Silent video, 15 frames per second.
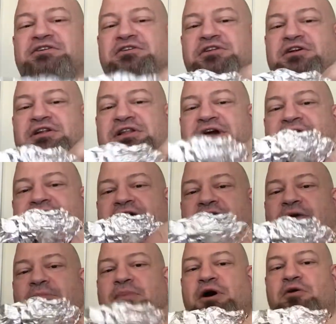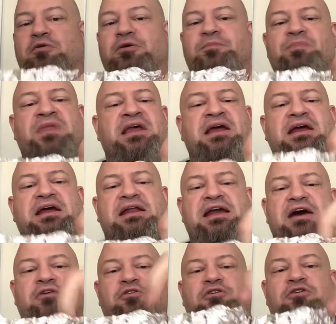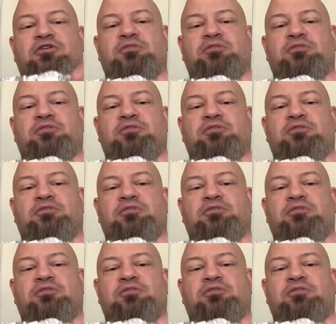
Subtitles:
look like a boat. Now, your